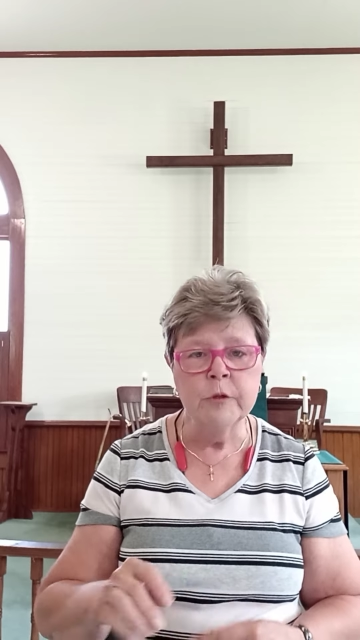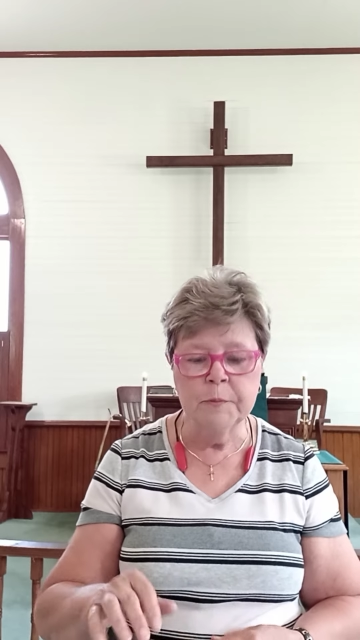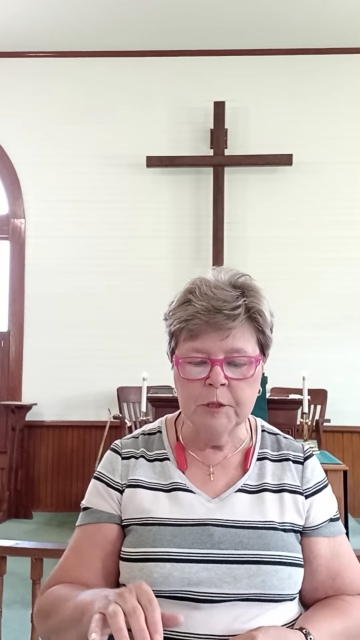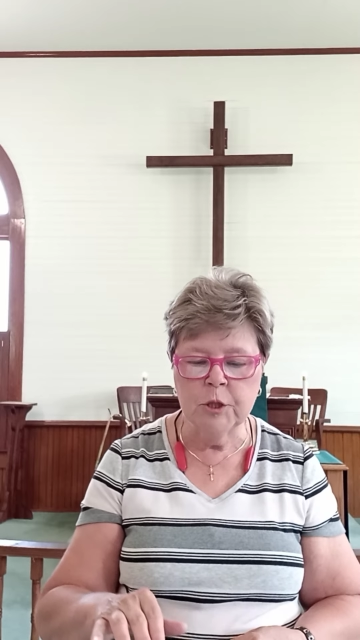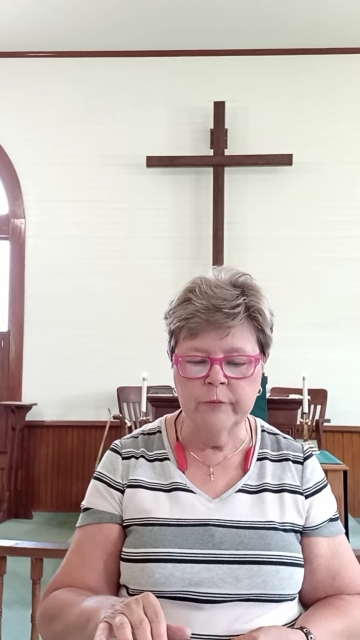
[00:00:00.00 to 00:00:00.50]

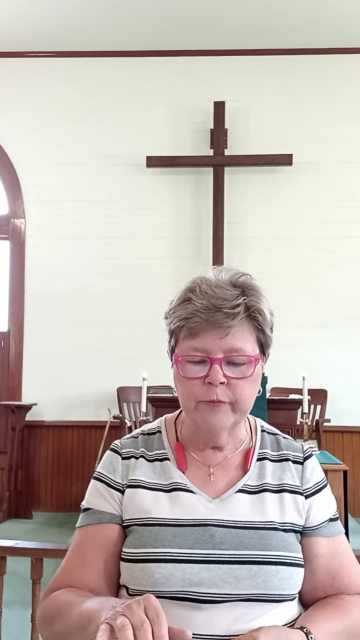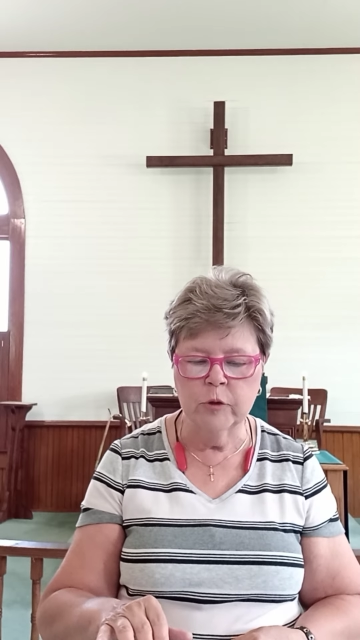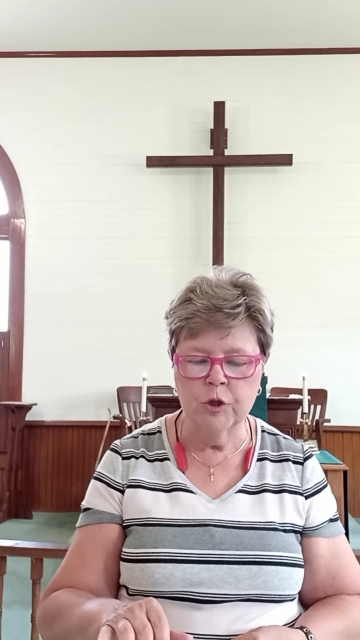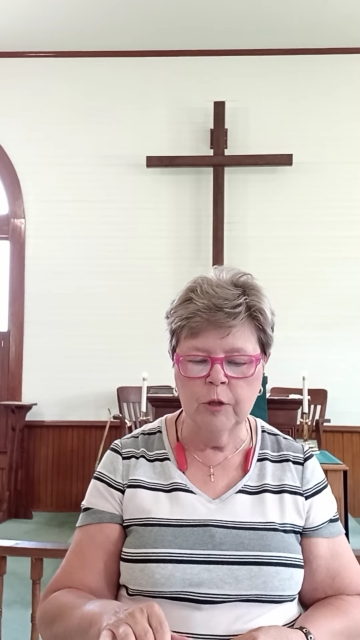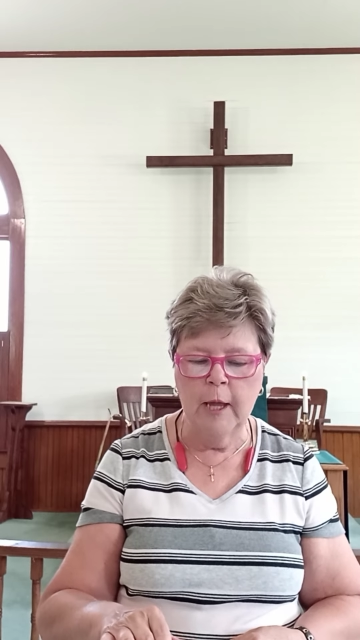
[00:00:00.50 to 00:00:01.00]
mission for
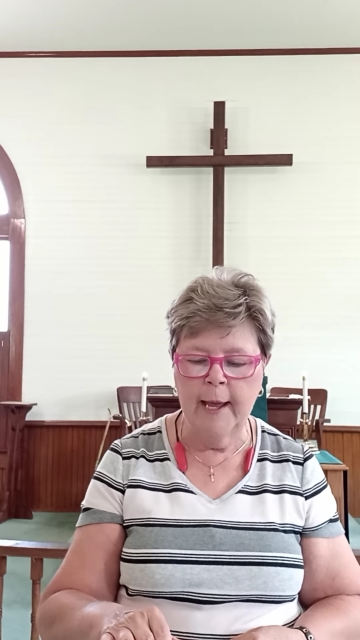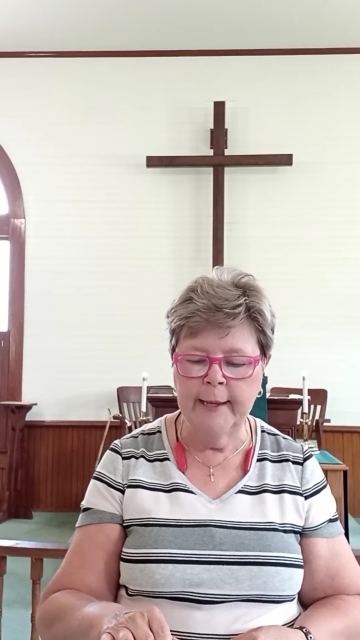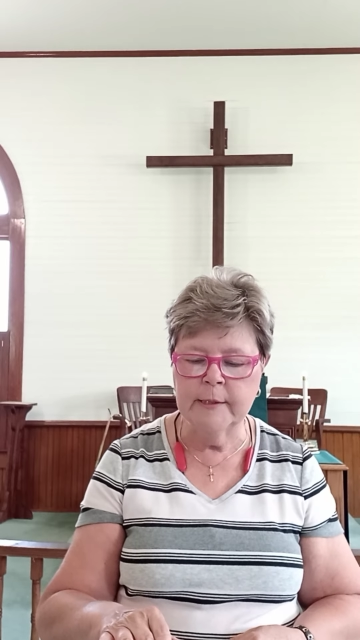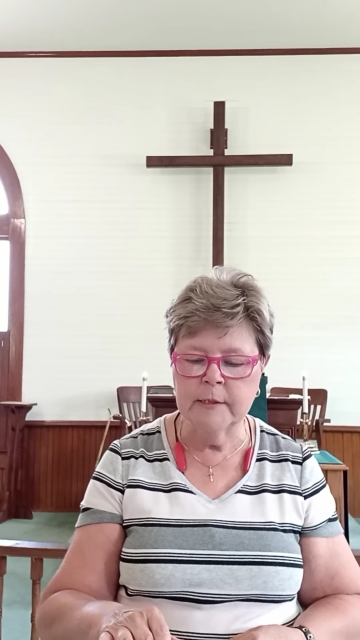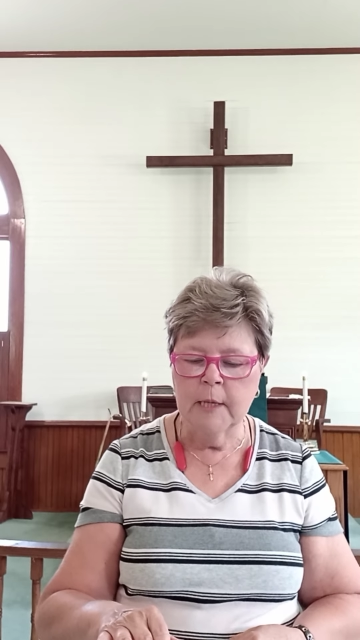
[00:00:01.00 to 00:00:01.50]
July
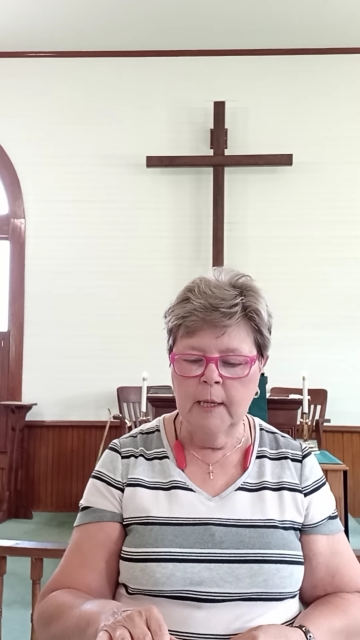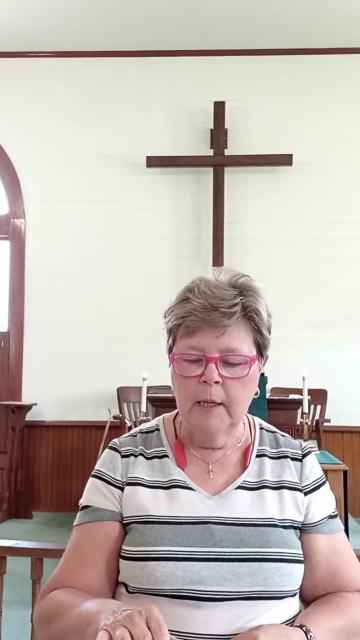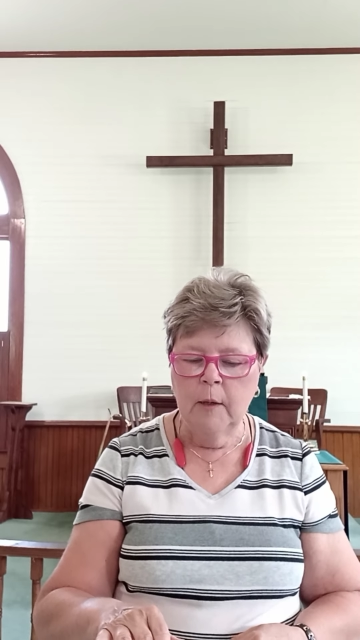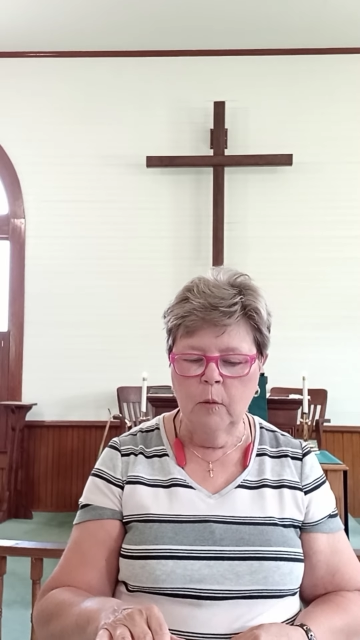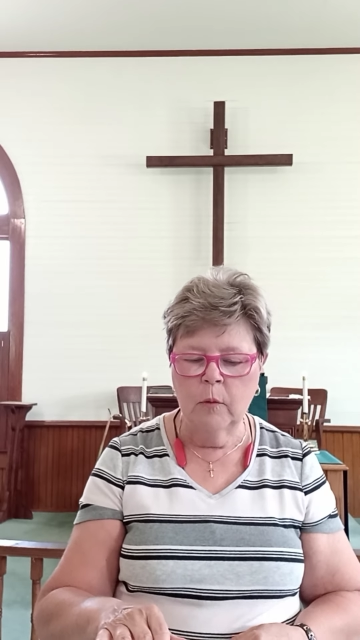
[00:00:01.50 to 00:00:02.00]
is
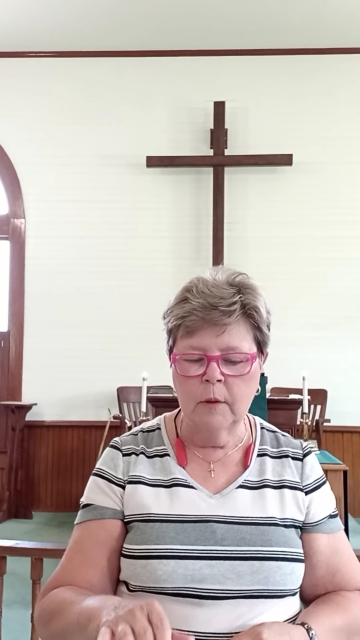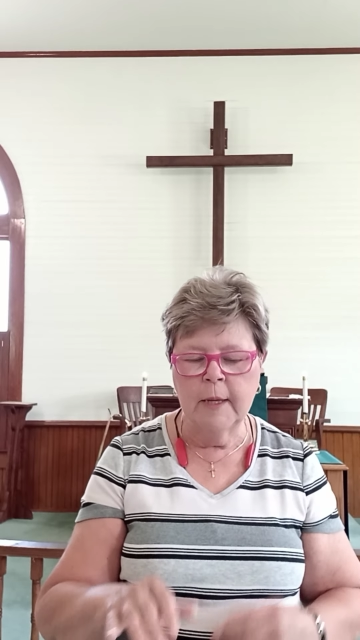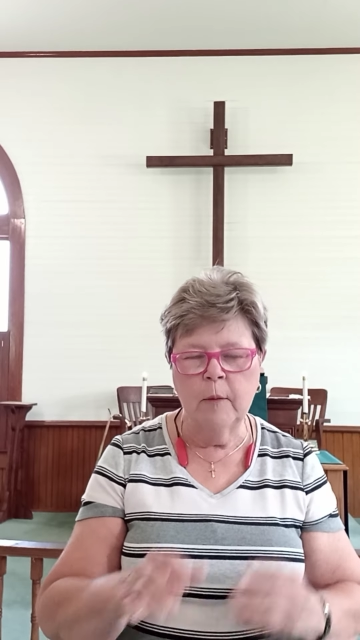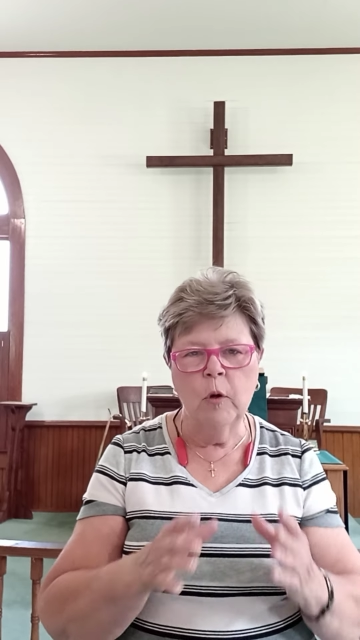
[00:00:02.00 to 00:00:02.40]
that